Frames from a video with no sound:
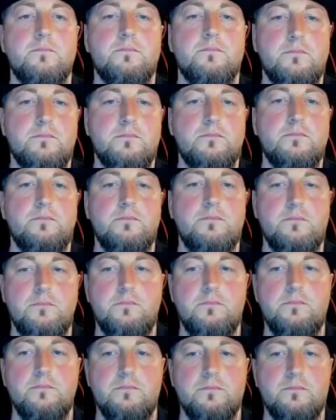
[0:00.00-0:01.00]

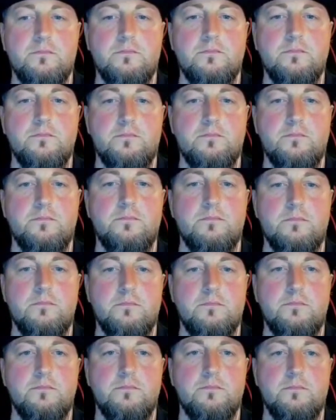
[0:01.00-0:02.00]

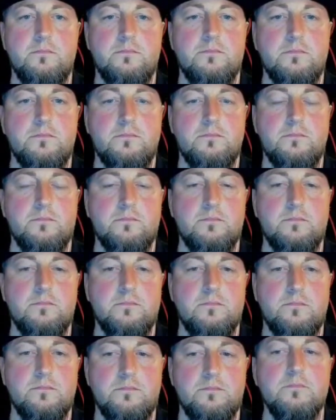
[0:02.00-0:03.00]

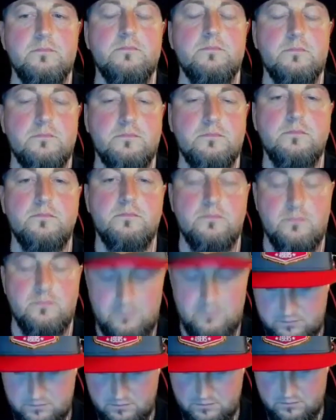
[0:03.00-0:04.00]

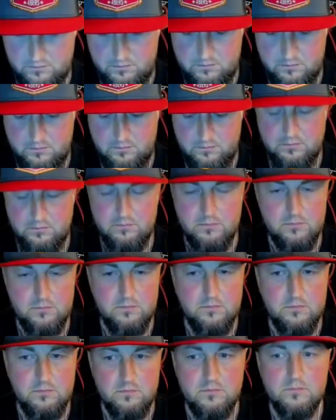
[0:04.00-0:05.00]

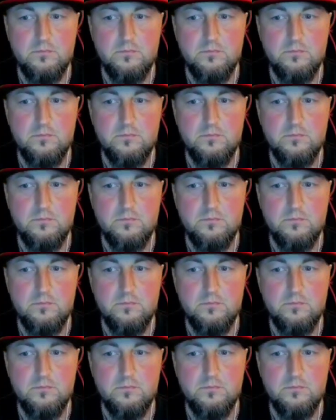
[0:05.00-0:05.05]
(not speaking)